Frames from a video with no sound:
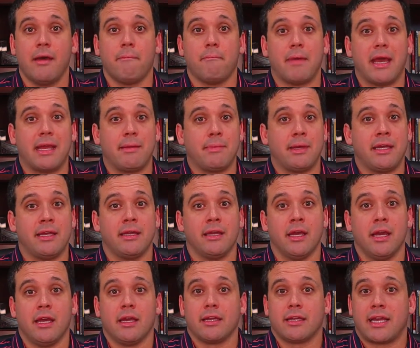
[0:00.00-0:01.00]

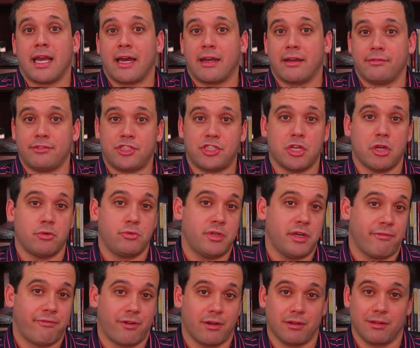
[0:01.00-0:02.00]
maybe kind of show
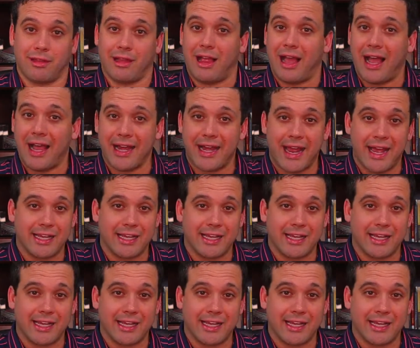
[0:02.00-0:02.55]
different light